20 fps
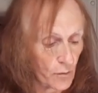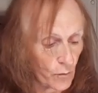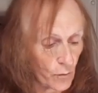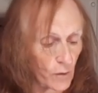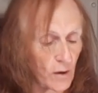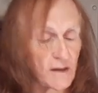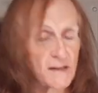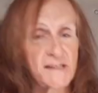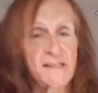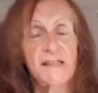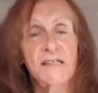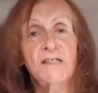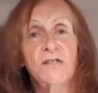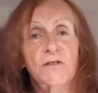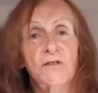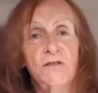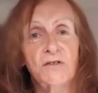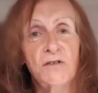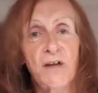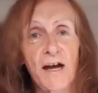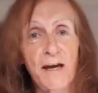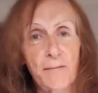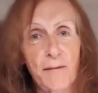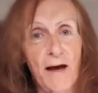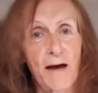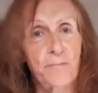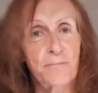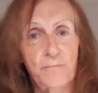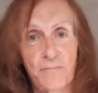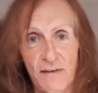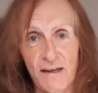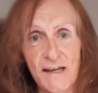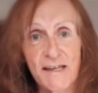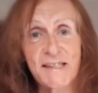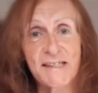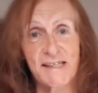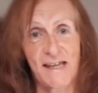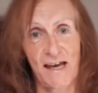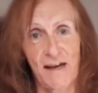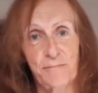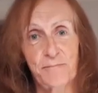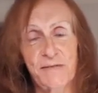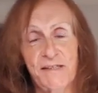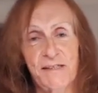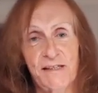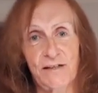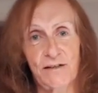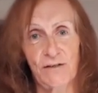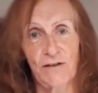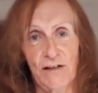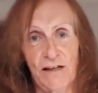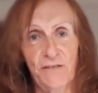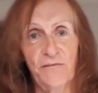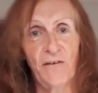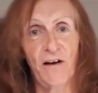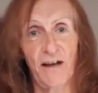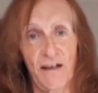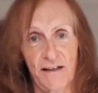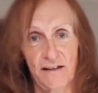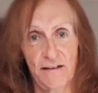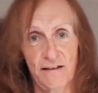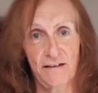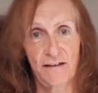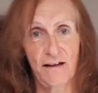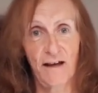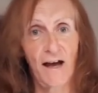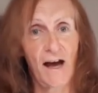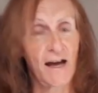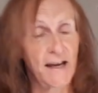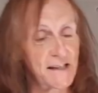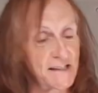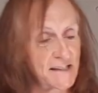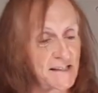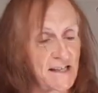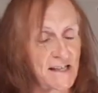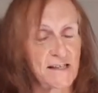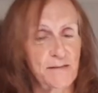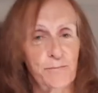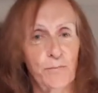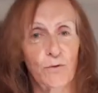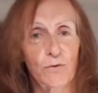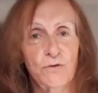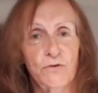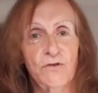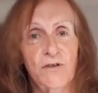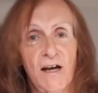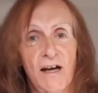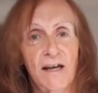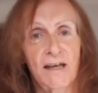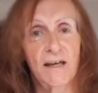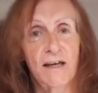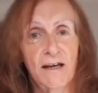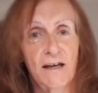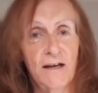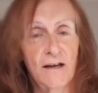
Where it sits on the dry mat, it's absolutely fine and it stays bone dry.